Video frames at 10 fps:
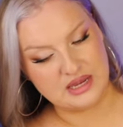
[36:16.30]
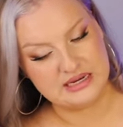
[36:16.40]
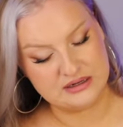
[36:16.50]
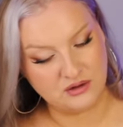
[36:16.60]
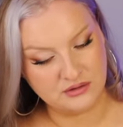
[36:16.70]

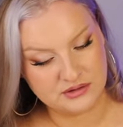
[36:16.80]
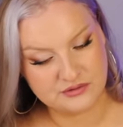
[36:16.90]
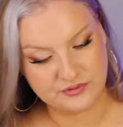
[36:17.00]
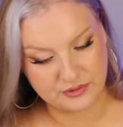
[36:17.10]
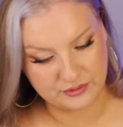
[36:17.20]

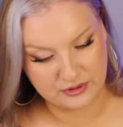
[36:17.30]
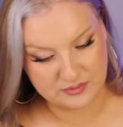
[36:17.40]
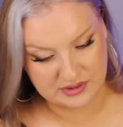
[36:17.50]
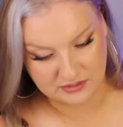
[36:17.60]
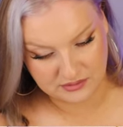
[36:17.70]
$80 for 30
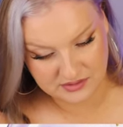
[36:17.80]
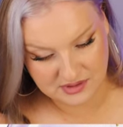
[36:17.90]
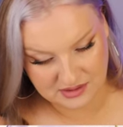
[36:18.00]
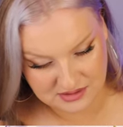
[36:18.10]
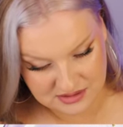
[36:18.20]
mils.
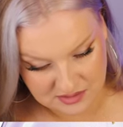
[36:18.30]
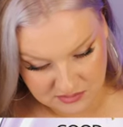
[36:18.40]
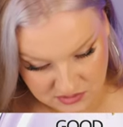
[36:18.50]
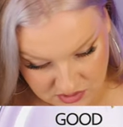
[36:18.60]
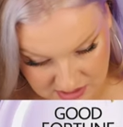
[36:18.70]
That
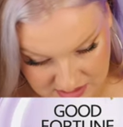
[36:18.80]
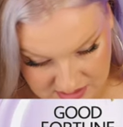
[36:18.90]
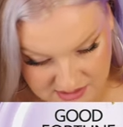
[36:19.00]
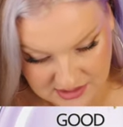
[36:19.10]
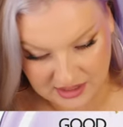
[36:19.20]
seems
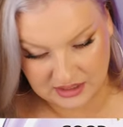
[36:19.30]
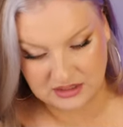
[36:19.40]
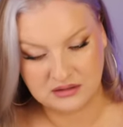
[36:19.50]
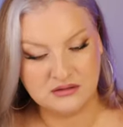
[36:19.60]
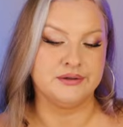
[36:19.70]

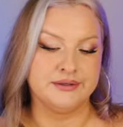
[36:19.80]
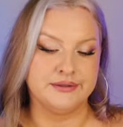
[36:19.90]
insane.